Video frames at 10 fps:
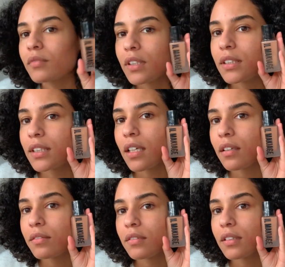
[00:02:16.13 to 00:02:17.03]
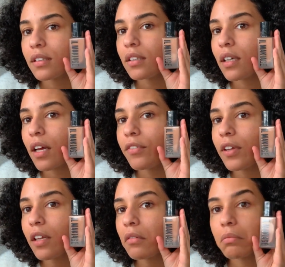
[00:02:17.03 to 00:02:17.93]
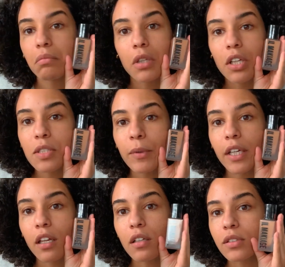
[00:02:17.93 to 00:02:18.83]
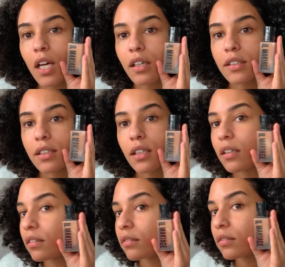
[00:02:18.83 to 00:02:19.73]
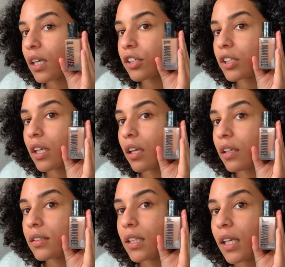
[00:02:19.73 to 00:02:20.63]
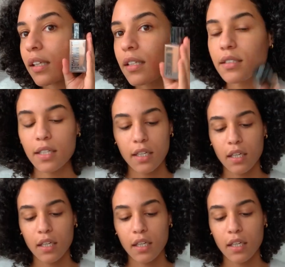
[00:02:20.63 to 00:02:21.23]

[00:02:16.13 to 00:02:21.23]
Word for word: Let's see. I feel, looks pretty close, honestly. Actually, now that I see it like this,